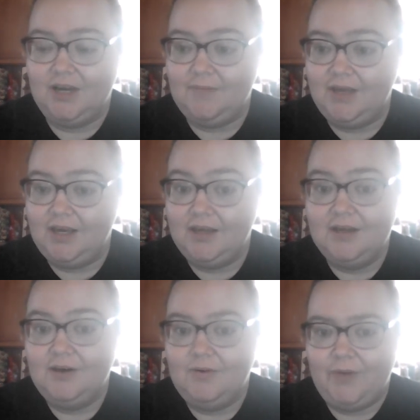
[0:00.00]
not being
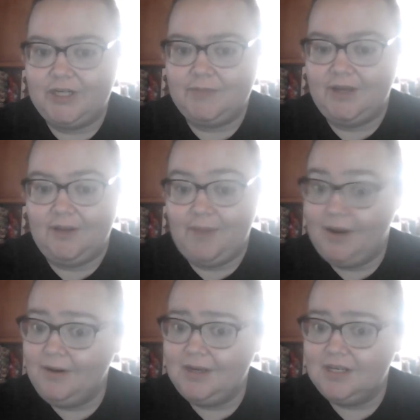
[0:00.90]
watched by their
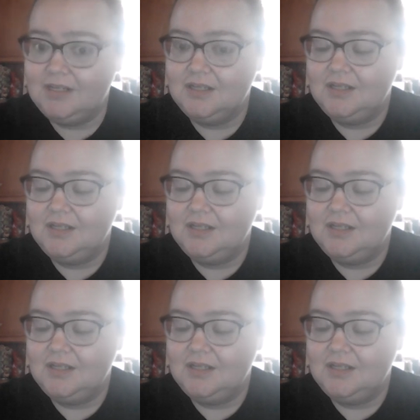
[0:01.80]
parent